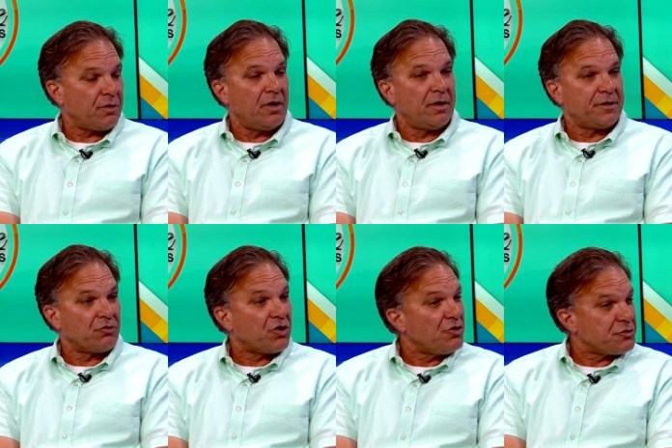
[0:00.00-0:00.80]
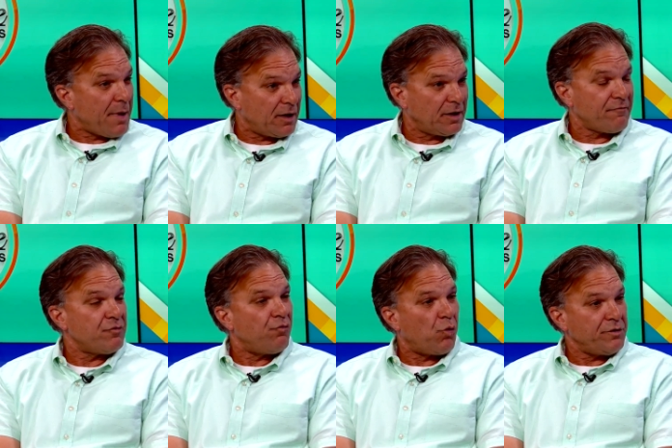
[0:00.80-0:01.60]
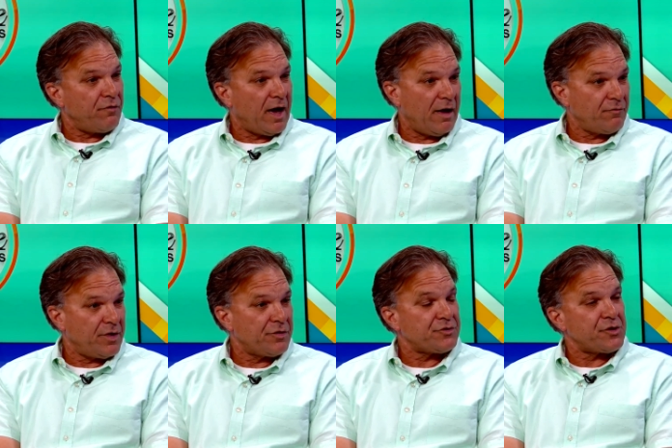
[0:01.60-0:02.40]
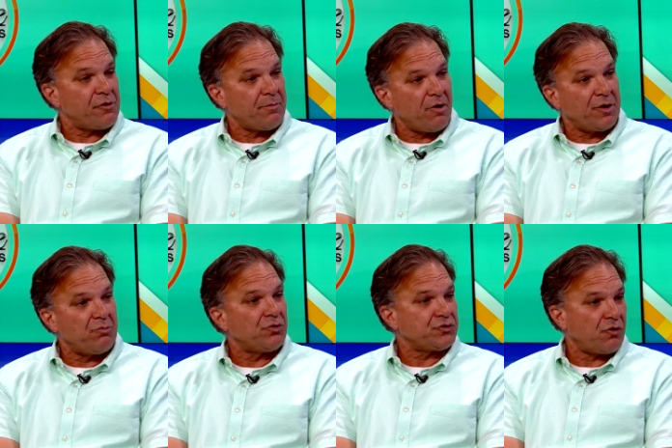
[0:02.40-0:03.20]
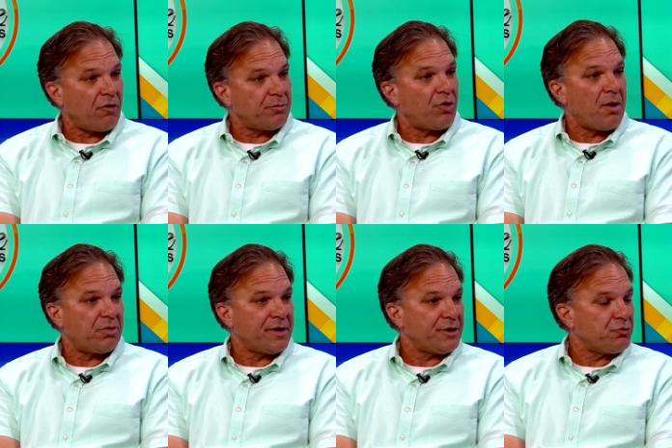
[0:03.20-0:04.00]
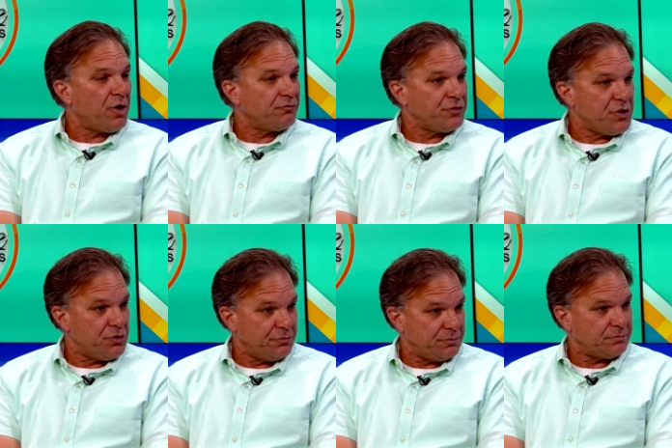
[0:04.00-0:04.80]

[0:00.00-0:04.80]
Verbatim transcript: Uh, it'll close about 1145 and the ceremony will start promptly at 12 noon.